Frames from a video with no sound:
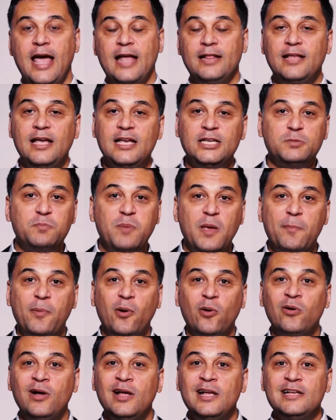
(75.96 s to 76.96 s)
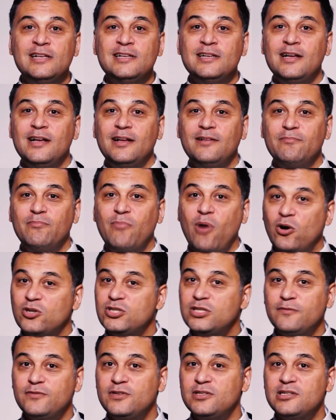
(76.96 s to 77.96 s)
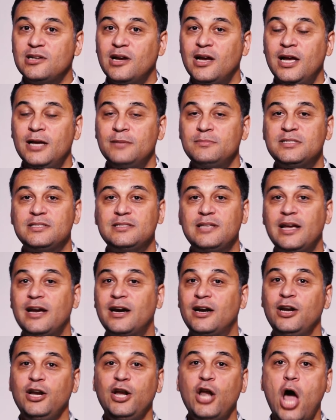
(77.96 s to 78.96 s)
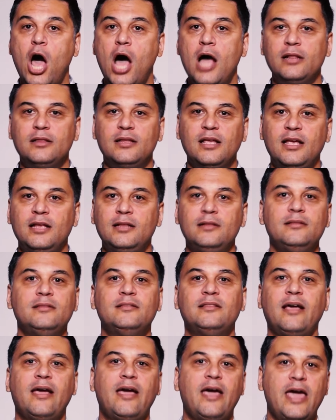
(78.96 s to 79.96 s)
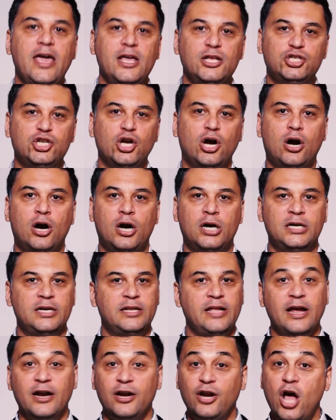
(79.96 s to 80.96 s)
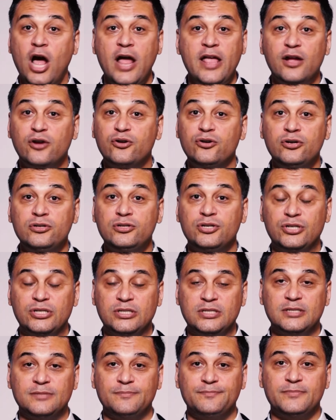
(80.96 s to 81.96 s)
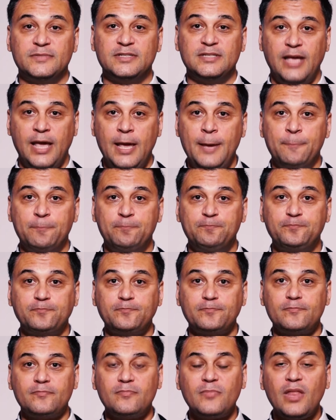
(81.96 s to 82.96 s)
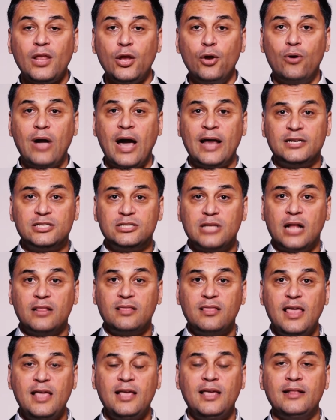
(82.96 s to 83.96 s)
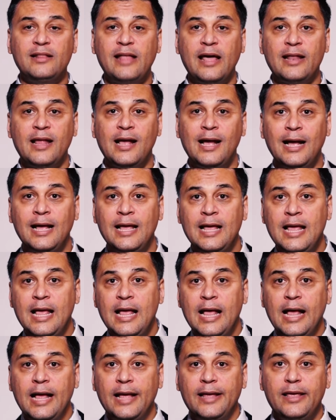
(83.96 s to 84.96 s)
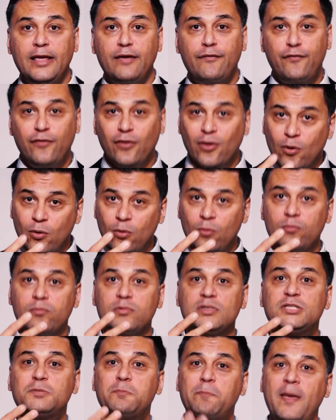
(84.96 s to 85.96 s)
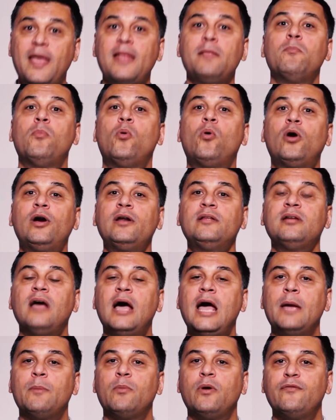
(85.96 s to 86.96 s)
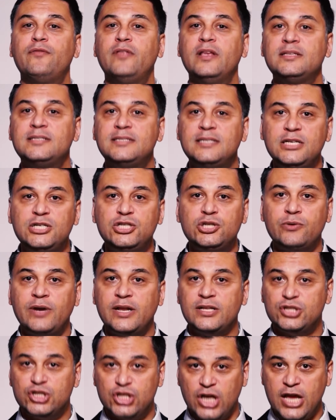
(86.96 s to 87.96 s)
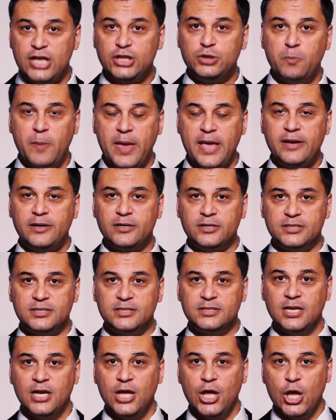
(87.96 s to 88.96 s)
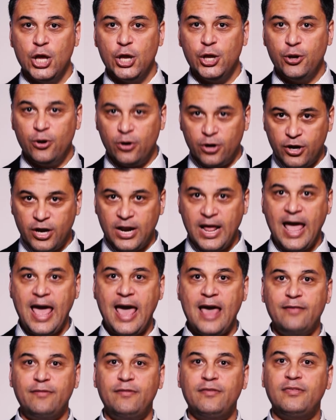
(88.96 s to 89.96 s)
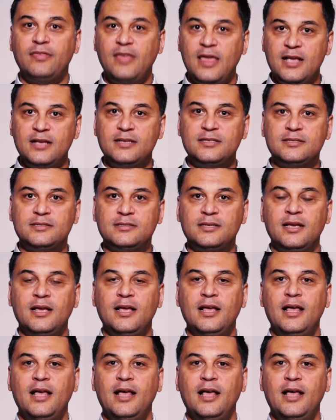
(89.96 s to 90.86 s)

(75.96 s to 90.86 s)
And these people, most of the times, they are not in the HR, they are not recruiters. See? You got to start thinking that uh, if you spend more time with decision and change makers, you're going to have things